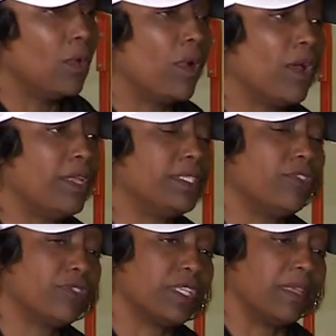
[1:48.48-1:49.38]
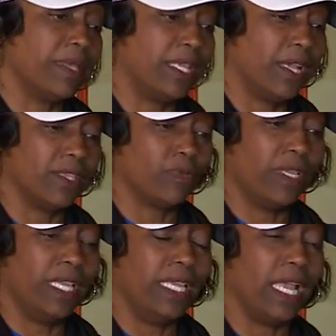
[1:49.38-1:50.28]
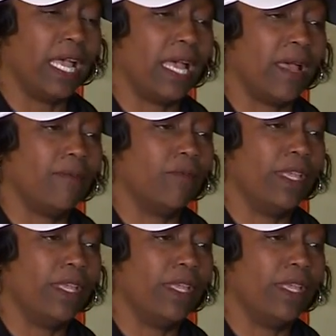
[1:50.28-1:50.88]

Well, it's interesting because we uh,